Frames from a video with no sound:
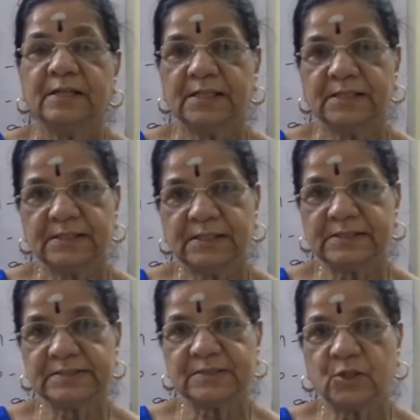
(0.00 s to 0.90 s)
and that
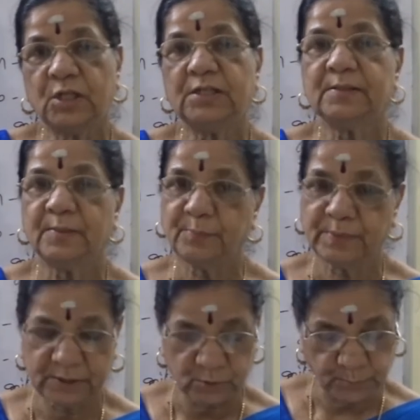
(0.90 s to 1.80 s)
is called
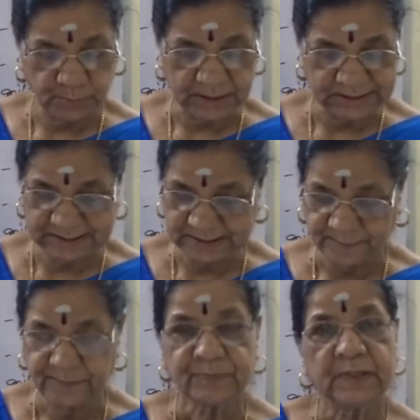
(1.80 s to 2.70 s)
menopause.